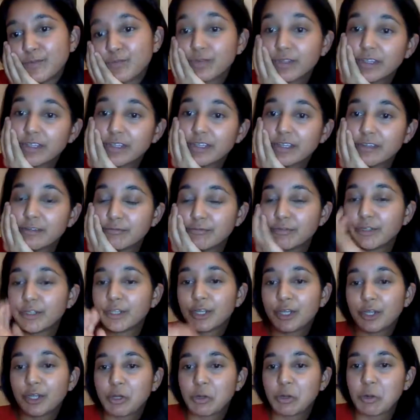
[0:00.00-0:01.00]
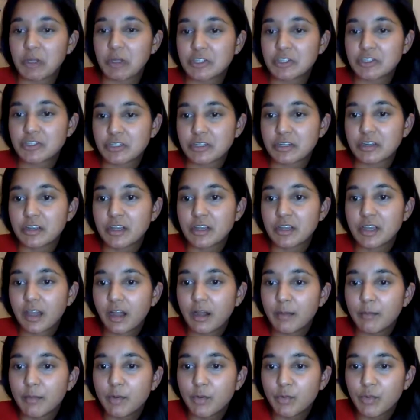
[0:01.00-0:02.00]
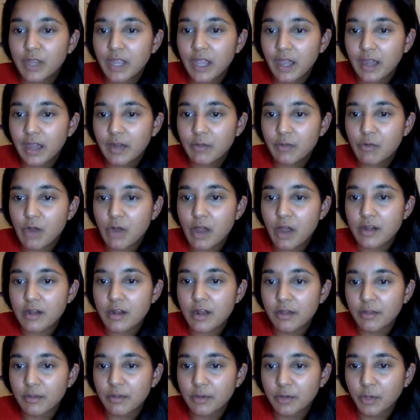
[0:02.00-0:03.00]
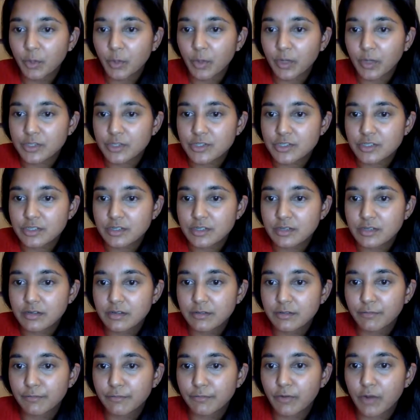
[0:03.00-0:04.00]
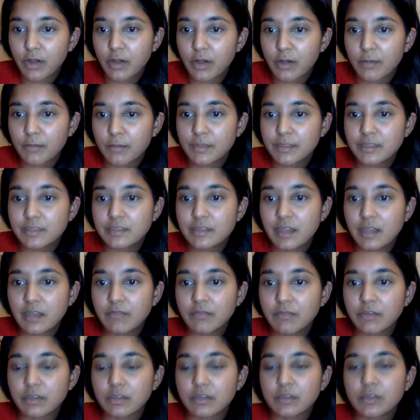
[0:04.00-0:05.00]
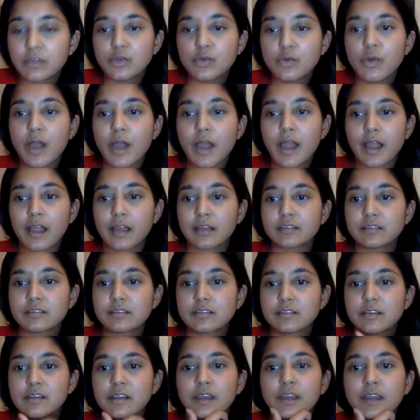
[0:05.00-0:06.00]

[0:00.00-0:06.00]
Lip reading: Really, really good question. We had another question from David who asked,